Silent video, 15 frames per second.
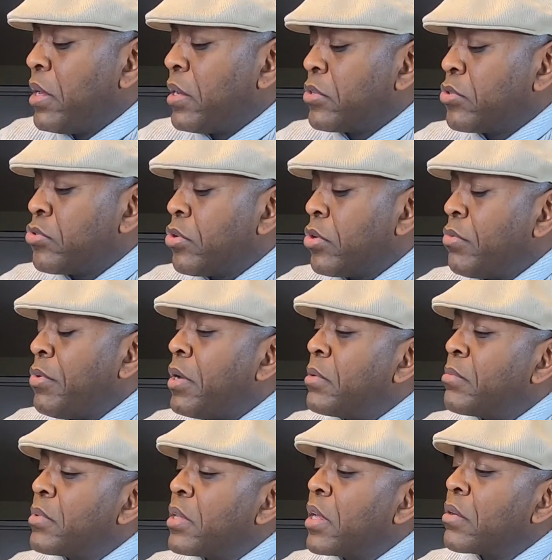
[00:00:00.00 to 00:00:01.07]
Sure, we'll
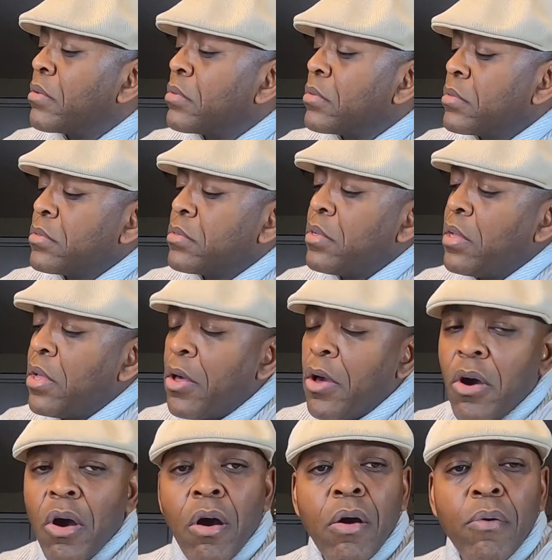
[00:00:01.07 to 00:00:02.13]
update.
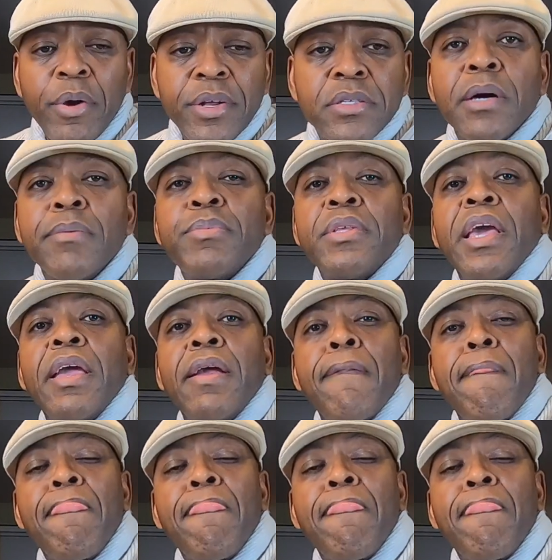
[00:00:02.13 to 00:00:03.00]
Always update.